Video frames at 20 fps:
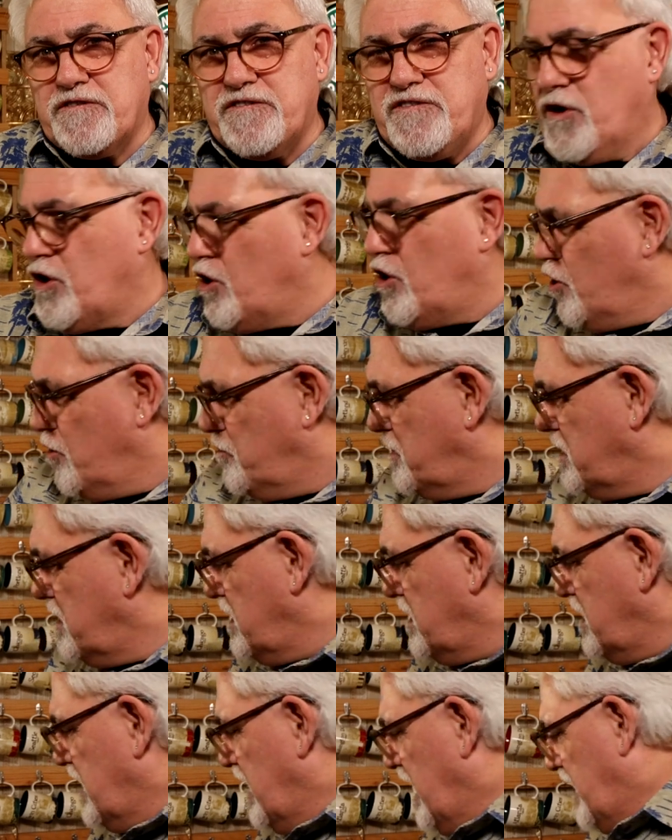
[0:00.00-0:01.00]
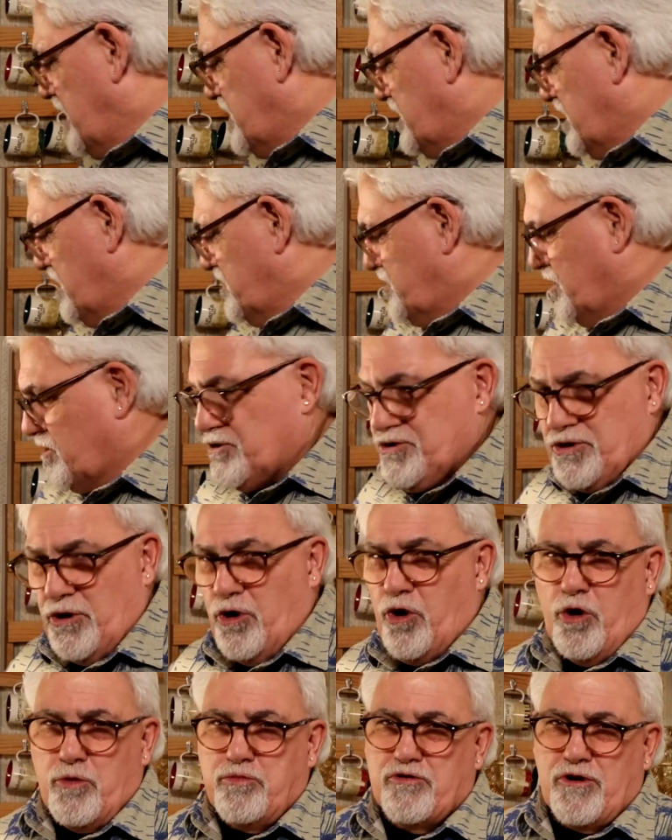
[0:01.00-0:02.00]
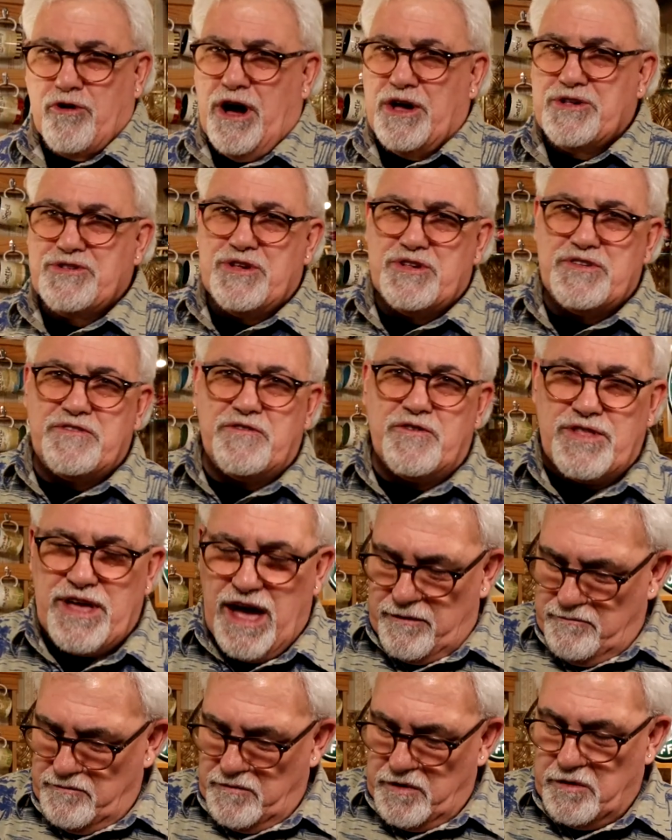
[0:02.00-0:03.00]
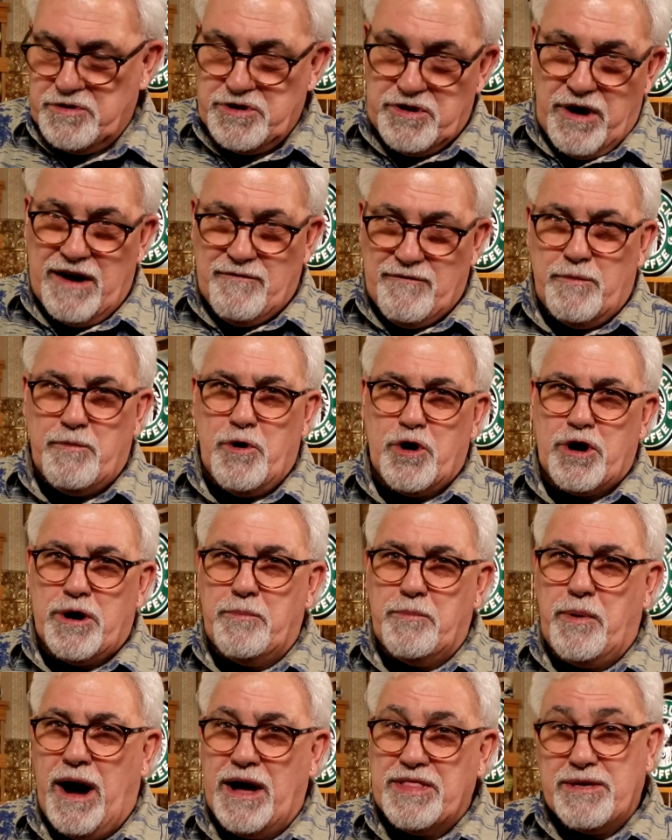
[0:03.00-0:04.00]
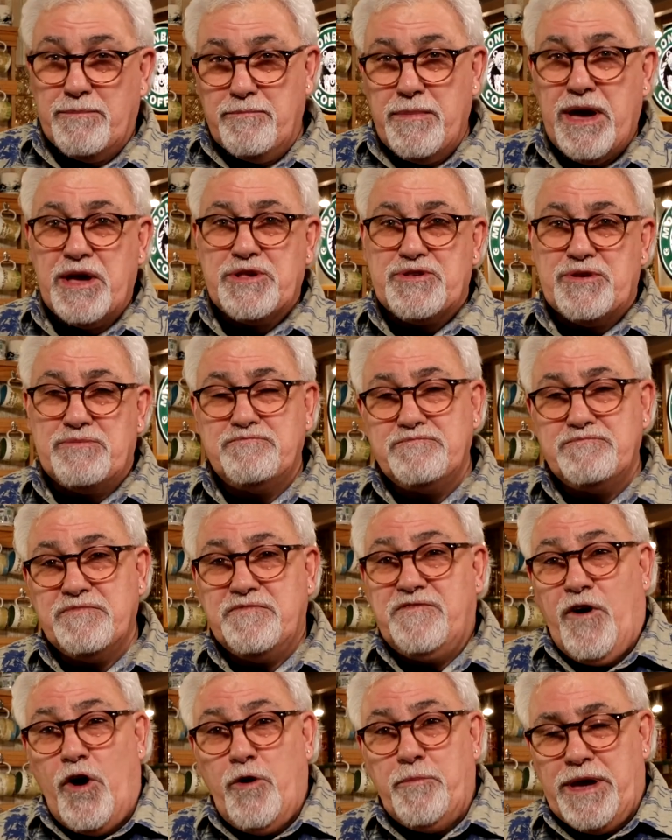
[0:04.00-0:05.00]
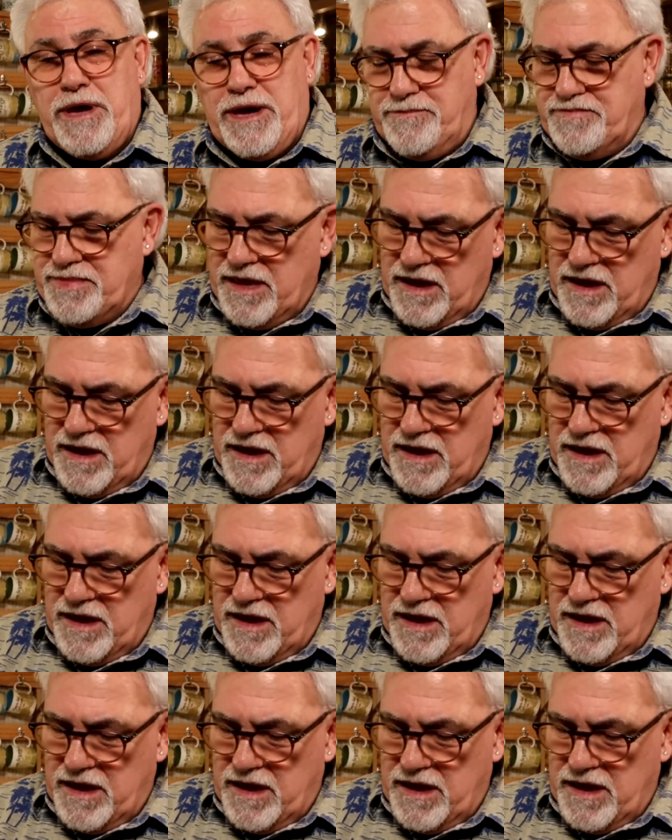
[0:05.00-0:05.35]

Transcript: foam. And there's a whole process for that when you have a mocha pot that makes it foamy.